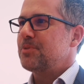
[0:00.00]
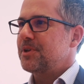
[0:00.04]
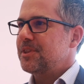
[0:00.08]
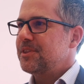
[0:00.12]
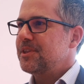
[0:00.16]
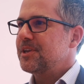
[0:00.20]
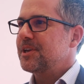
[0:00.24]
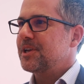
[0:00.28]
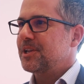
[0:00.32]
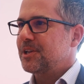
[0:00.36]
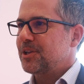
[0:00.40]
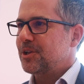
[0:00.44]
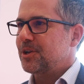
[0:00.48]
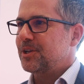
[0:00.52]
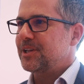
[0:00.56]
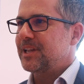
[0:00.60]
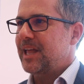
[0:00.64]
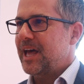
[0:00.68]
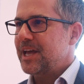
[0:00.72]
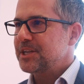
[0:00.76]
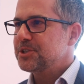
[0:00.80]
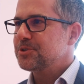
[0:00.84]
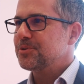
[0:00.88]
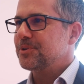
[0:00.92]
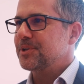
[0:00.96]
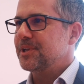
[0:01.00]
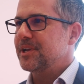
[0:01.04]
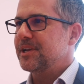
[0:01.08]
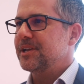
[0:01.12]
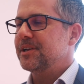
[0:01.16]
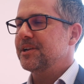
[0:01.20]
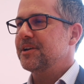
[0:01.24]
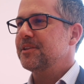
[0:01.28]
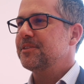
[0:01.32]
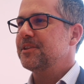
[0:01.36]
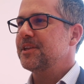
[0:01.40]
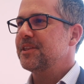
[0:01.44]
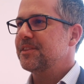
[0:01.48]
we think a little laterally?
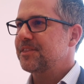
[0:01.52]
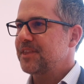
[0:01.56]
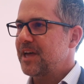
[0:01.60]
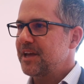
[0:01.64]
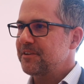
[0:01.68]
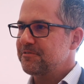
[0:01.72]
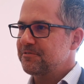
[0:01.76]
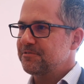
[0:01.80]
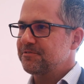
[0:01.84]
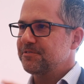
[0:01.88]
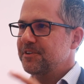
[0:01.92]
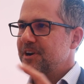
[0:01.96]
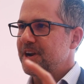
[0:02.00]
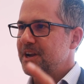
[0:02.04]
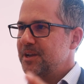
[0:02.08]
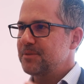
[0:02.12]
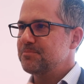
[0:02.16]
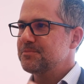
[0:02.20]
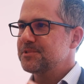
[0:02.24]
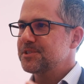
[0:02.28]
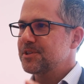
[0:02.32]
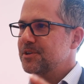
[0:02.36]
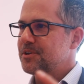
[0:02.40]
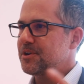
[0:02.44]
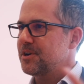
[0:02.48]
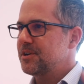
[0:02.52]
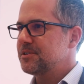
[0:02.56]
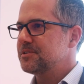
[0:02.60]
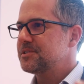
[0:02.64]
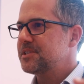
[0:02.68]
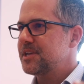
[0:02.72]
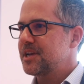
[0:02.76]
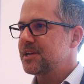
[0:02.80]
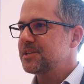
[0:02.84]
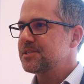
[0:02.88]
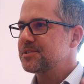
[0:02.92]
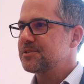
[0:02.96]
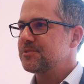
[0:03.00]
And I think that frames the
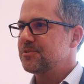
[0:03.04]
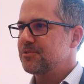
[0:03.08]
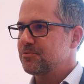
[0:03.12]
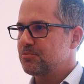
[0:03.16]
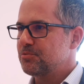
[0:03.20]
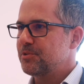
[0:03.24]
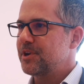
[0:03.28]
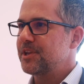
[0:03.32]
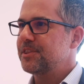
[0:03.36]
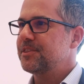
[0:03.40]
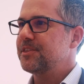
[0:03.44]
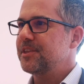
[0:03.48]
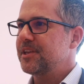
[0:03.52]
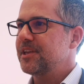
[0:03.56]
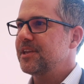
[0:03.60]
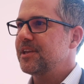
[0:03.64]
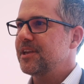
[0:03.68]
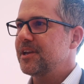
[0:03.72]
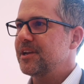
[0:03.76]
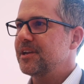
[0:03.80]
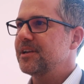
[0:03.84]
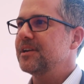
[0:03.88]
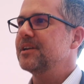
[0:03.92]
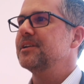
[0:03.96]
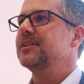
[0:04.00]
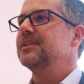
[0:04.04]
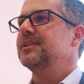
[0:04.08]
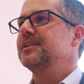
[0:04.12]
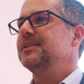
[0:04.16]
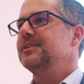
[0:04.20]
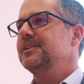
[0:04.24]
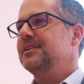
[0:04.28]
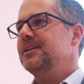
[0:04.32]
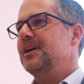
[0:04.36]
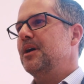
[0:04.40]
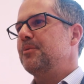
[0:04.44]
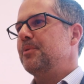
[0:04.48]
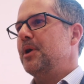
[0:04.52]
context of rethinking
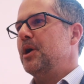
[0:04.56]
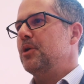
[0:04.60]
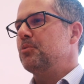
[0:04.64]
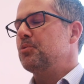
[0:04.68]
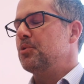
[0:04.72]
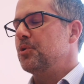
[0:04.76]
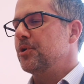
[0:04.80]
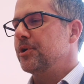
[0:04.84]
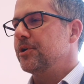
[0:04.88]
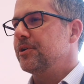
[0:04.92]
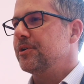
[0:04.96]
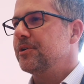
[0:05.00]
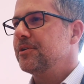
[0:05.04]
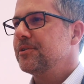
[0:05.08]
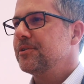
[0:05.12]
about water.